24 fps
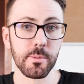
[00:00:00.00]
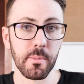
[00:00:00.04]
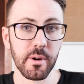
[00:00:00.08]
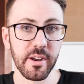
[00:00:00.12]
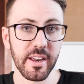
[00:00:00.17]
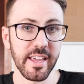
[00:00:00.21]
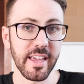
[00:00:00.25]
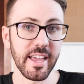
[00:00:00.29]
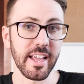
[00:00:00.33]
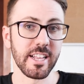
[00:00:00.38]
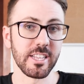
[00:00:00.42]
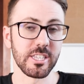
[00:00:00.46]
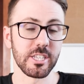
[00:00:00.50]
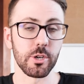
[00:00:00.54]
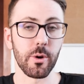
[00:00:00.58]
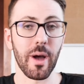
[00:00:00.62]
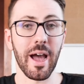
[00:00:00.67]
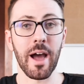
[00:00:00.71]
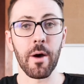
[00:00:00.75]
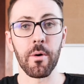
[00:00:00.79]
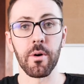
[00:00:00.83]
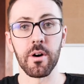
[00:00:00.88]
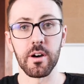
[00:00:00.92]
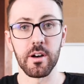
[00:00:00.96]
money into
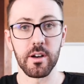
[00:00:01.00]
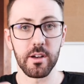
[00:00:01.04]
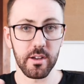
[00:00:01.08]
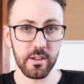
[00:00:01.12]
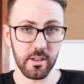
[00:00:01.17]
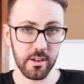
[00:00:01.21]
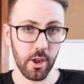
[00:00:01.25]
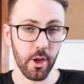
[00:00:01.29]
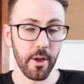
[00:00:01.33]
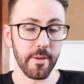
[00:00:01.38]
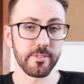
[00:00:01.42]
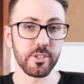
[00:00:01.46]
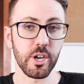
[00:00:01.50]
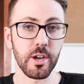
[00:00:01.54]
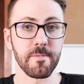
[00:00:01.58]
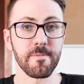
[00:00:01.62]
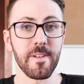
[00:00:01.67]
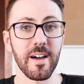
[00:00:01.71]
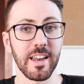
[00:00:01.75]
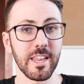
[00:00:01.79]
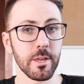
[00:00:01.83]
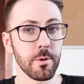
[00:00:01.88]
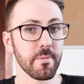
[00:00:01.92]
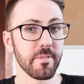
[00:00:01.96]
our lifetime
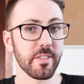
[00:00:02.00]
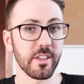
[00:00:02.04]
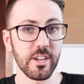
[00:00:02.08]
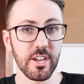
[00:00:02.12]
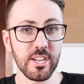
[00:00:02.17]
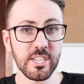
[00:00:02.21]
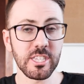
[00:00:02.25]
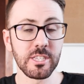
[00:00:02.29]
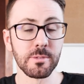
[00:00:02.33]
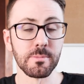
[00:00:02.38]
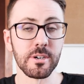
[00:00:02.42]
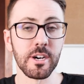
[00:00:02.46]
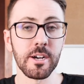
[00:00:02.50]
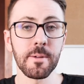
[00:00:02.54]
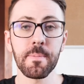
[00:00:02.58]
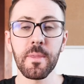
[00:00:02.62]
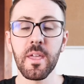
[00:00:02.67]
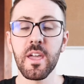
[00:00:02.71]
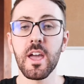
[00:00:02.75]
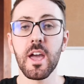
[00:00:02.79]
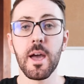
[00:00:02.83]
value of the customer.